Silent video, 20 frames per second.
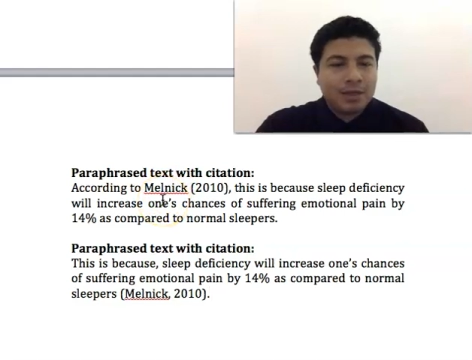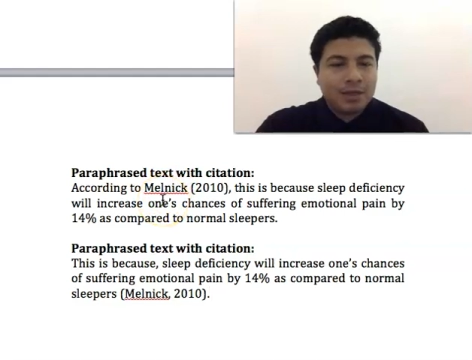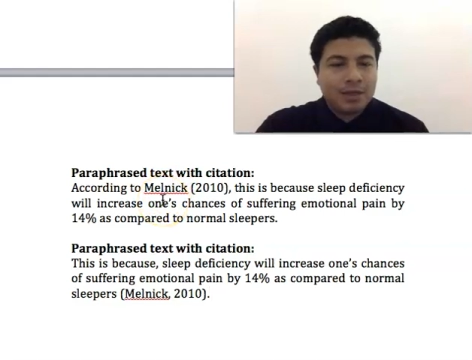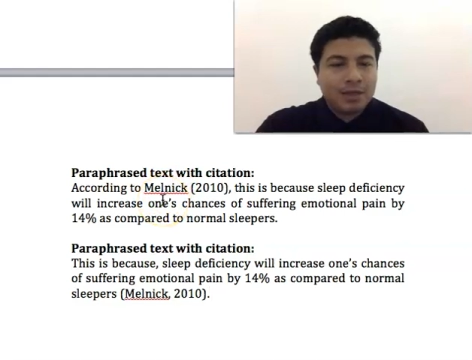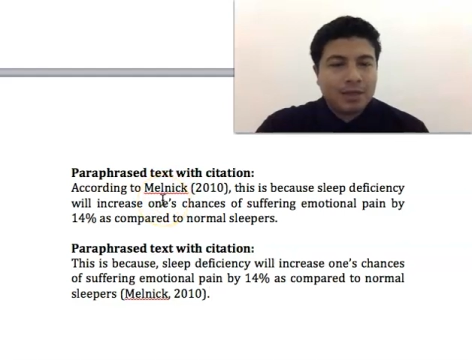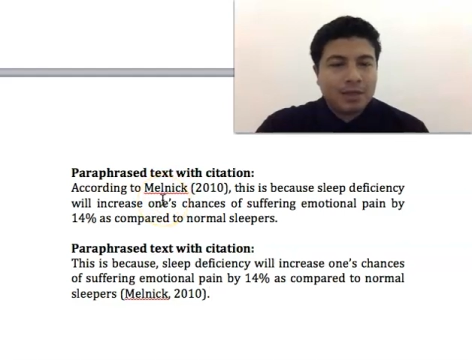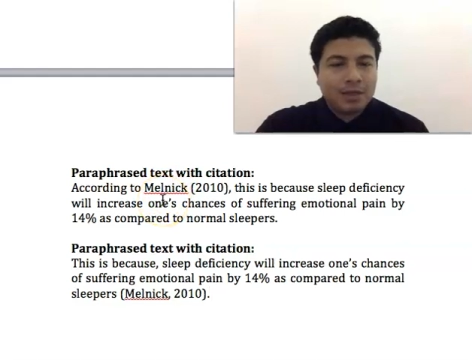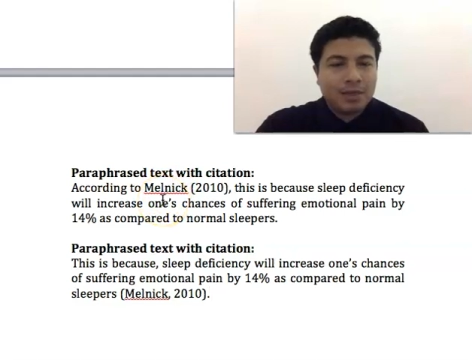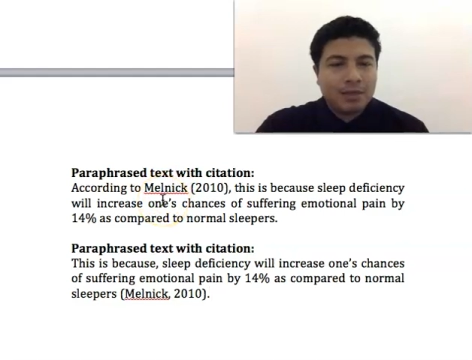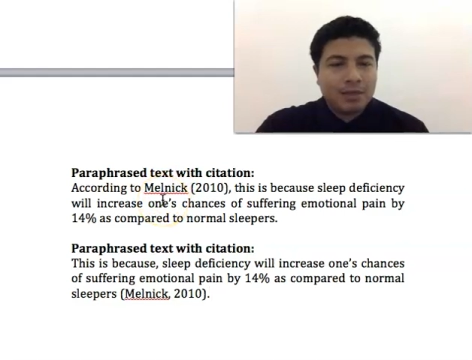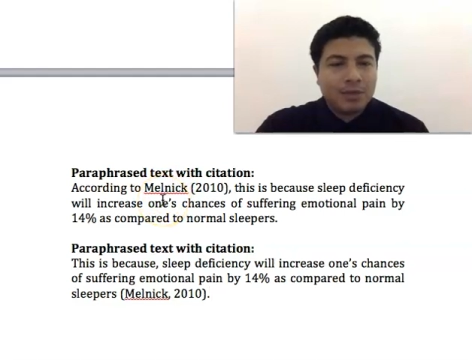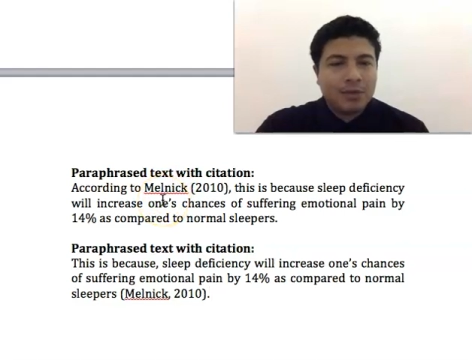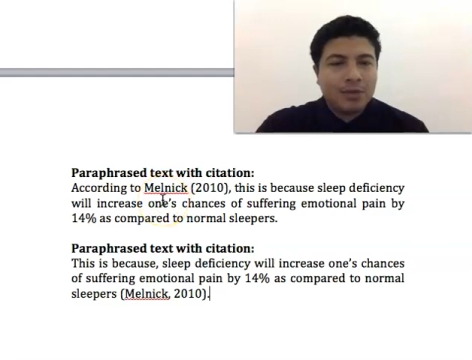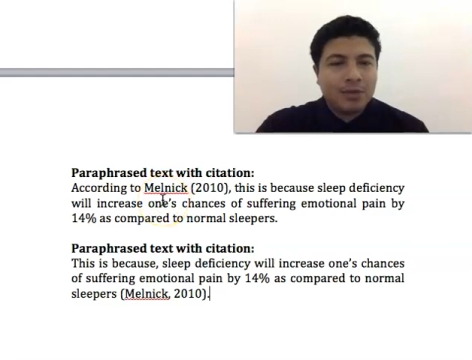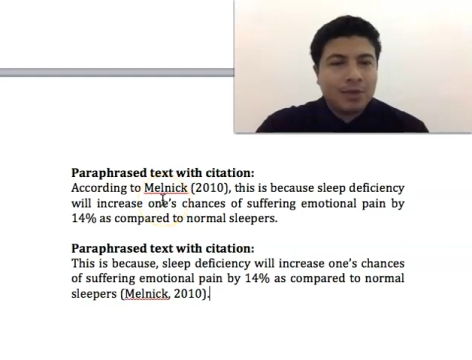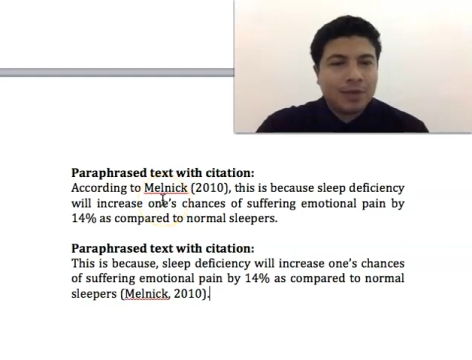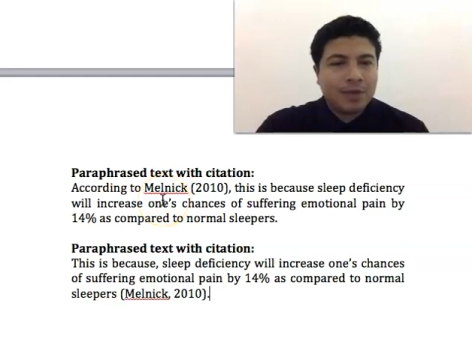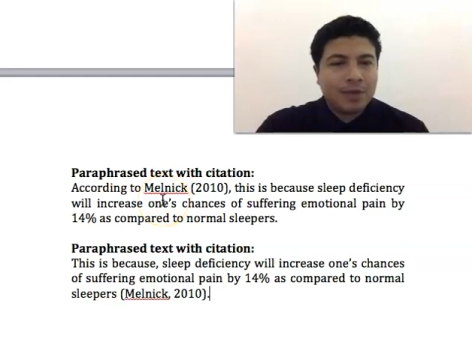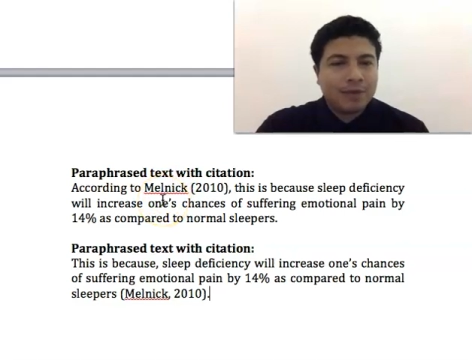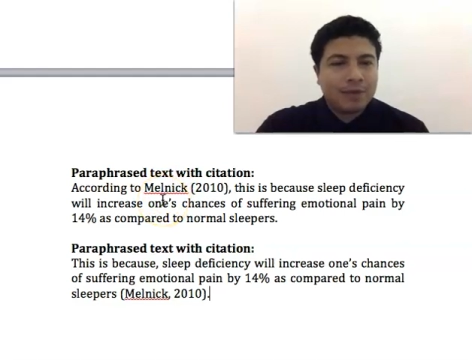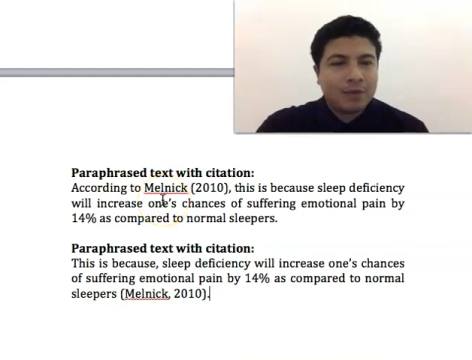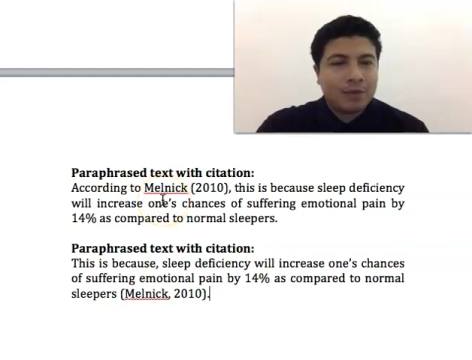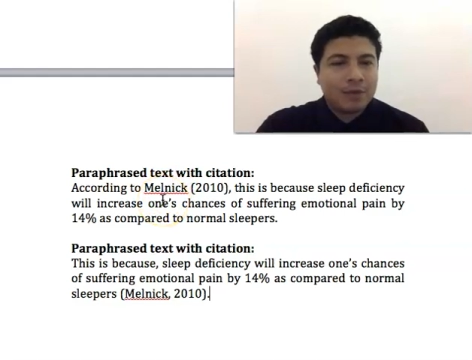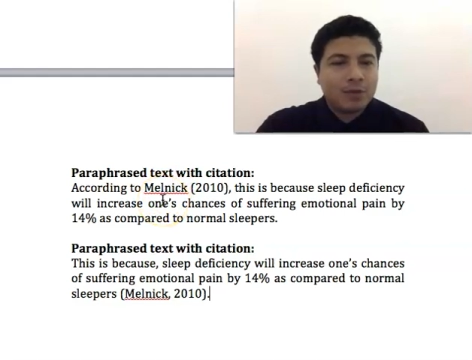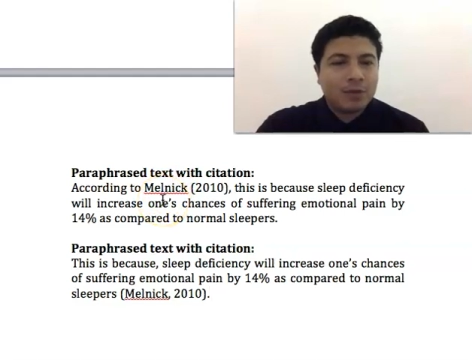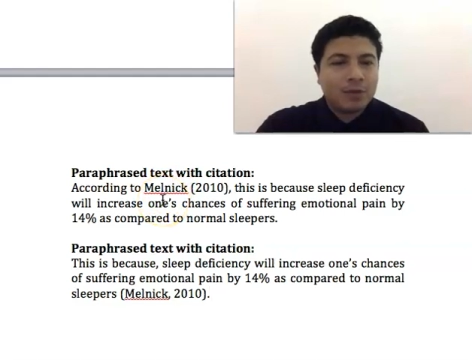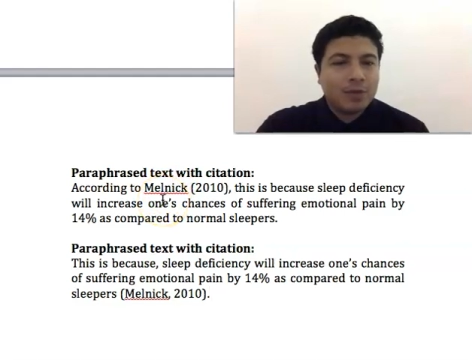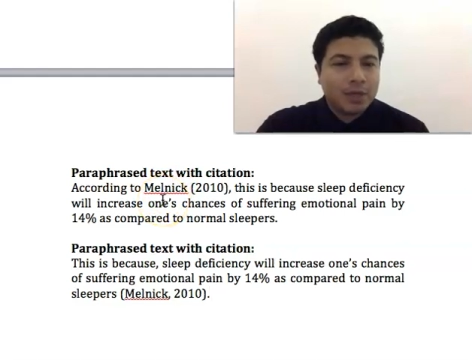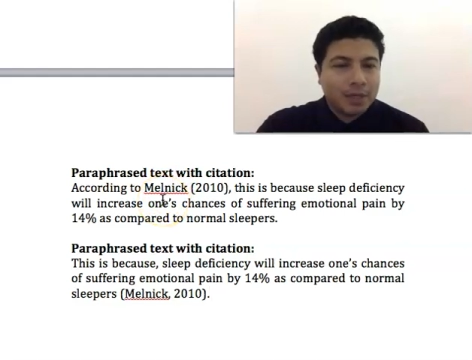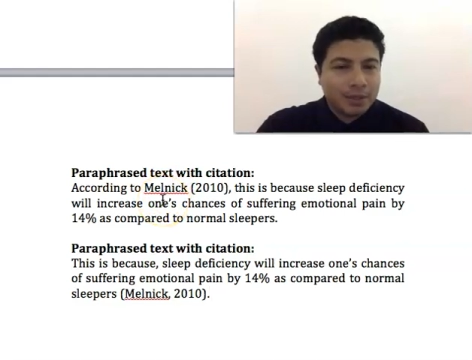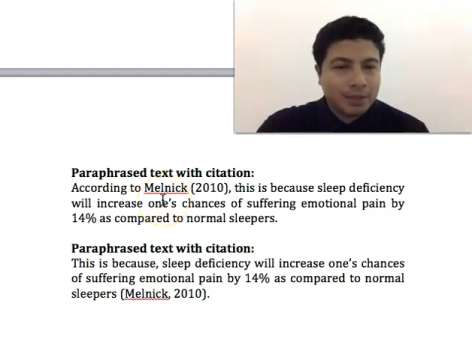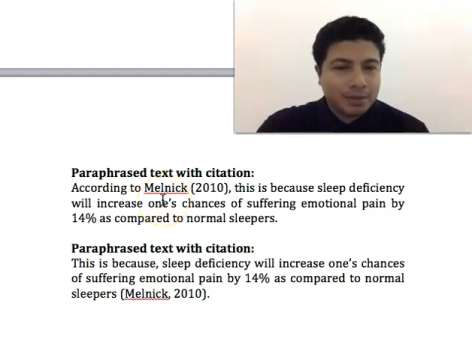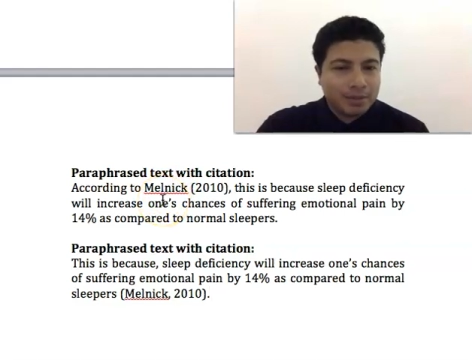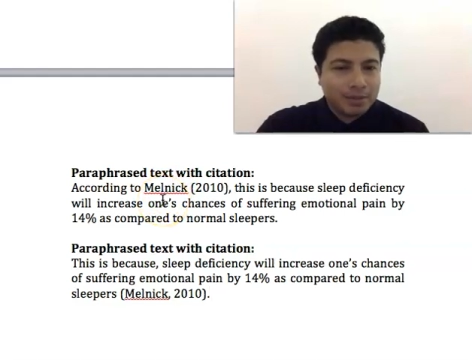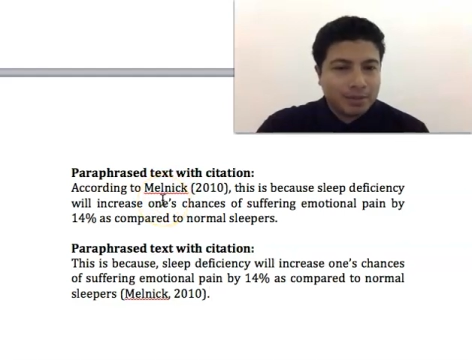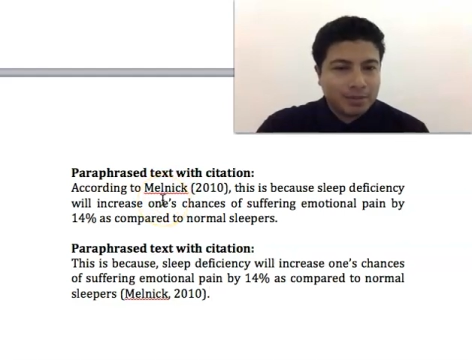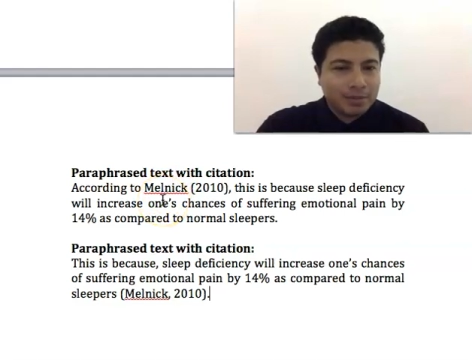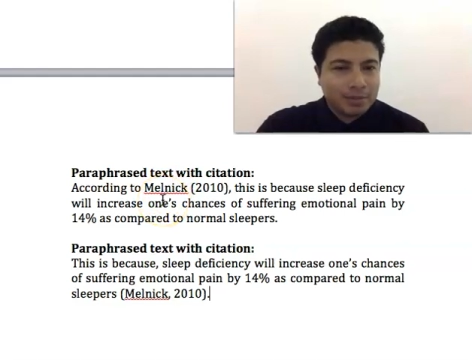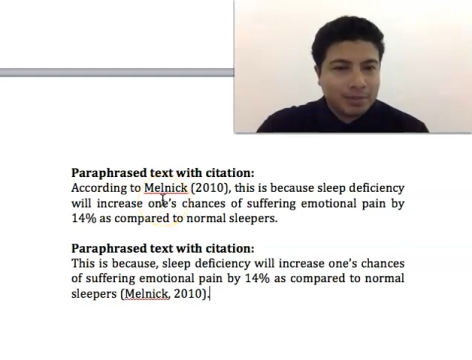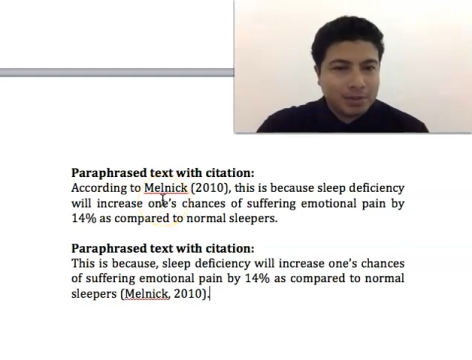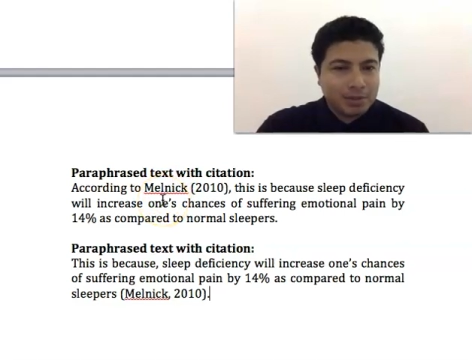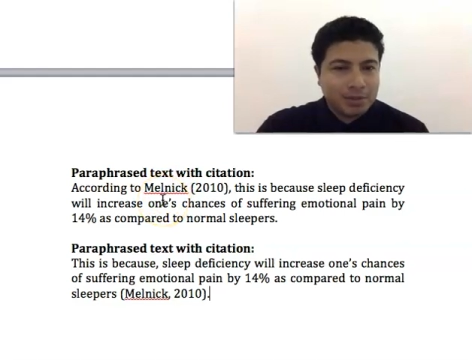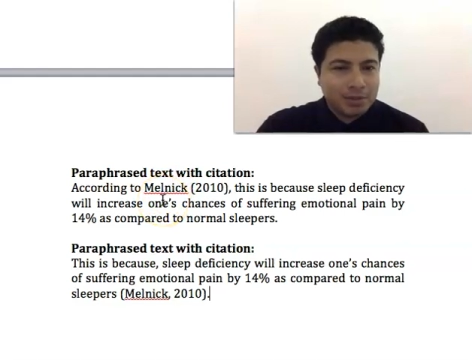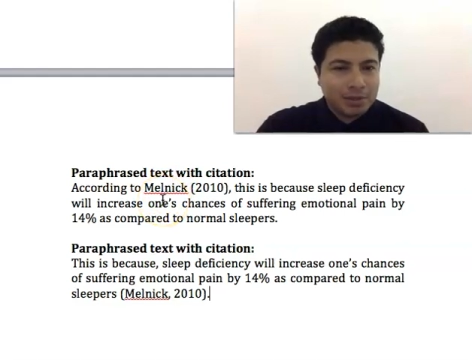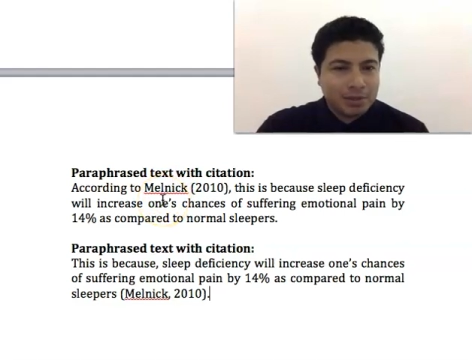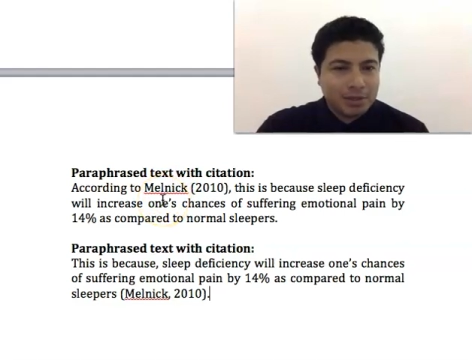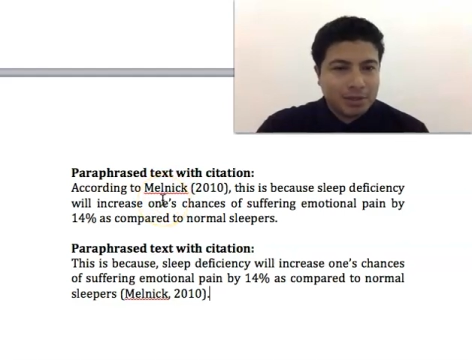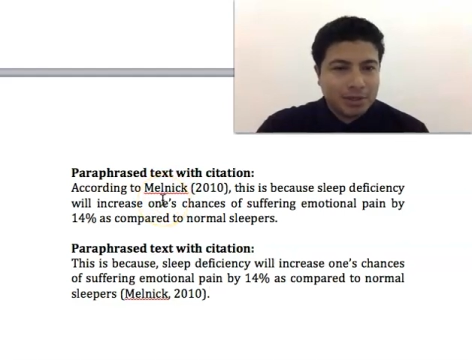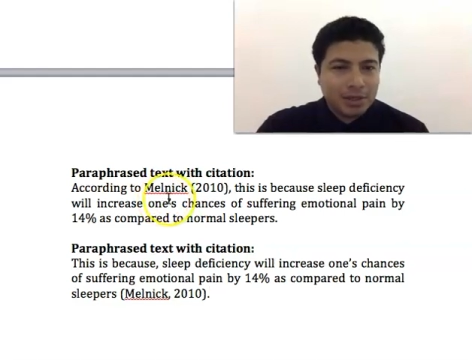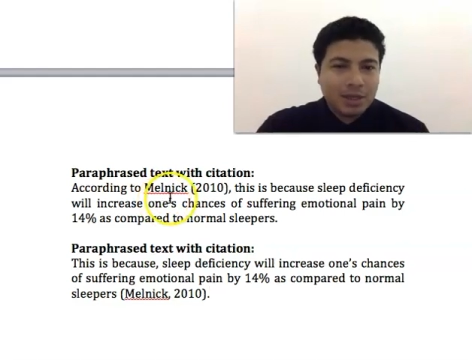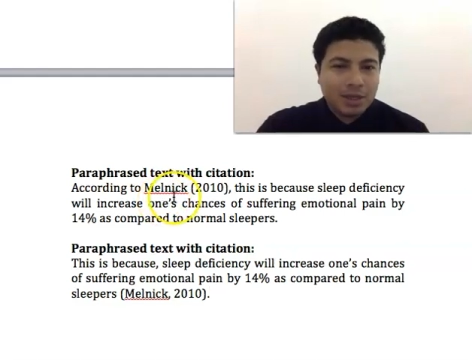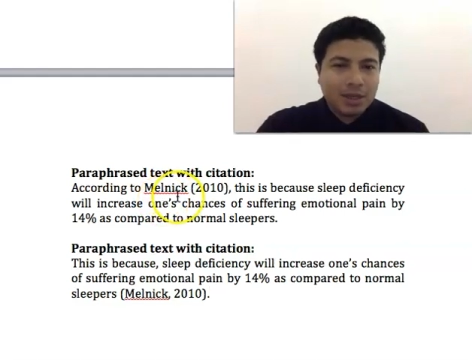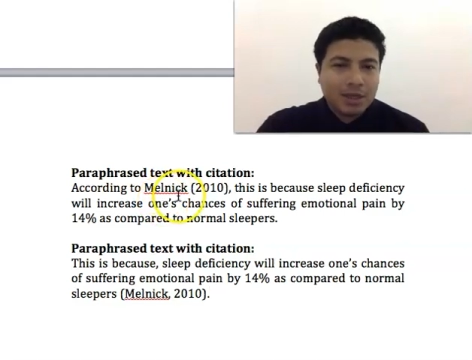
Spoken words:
you have two names,